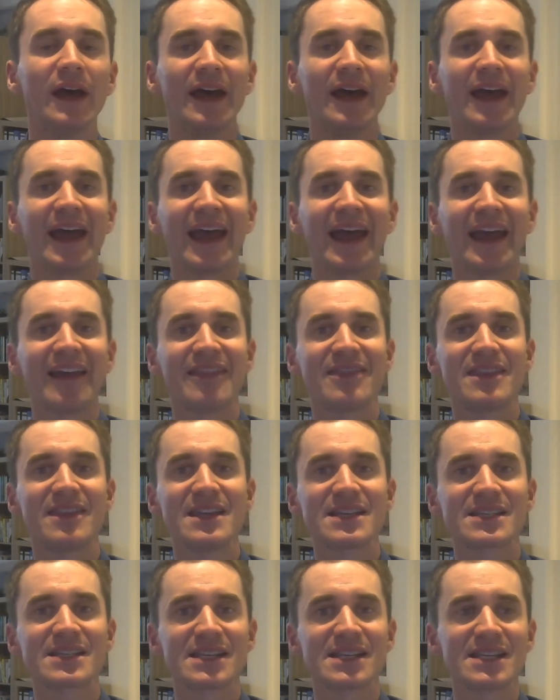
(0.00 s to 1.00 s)
And
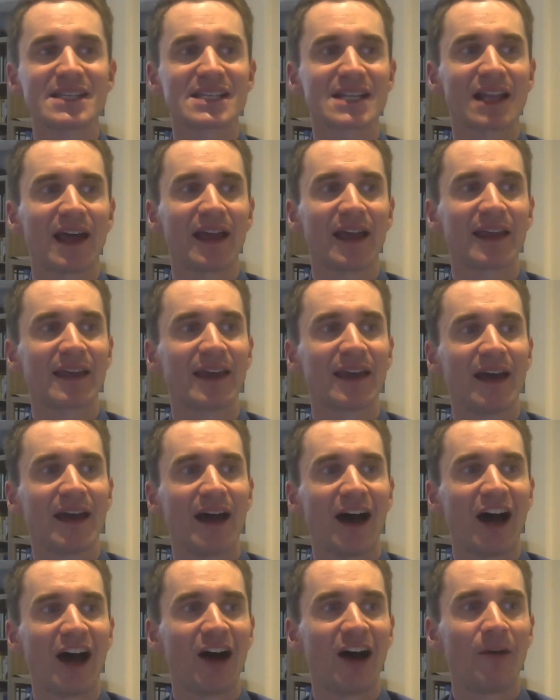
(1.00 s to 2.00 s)
this is like
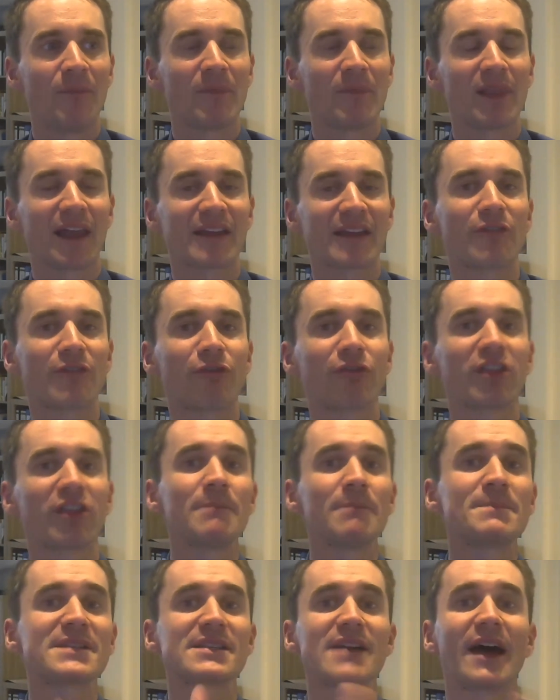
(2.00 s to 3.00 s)
the
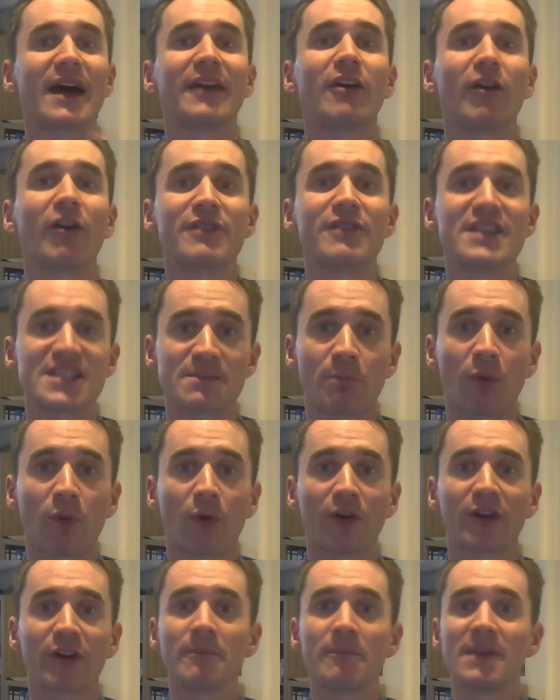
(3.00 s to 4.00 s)
flip side of this
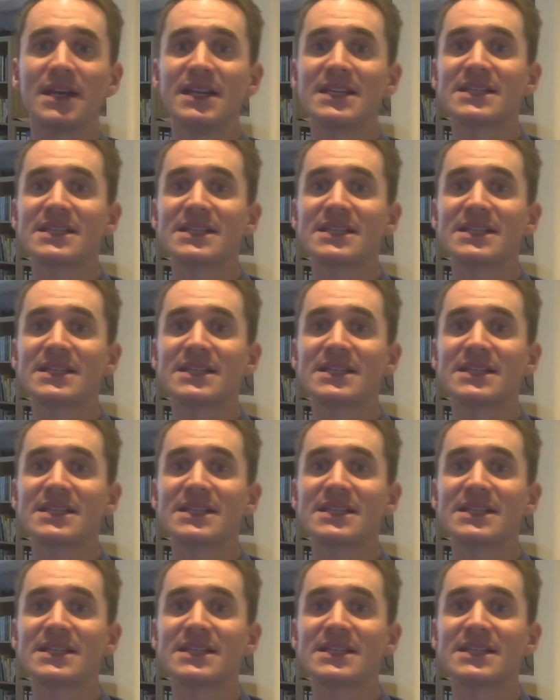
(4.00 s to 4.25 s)
boredom is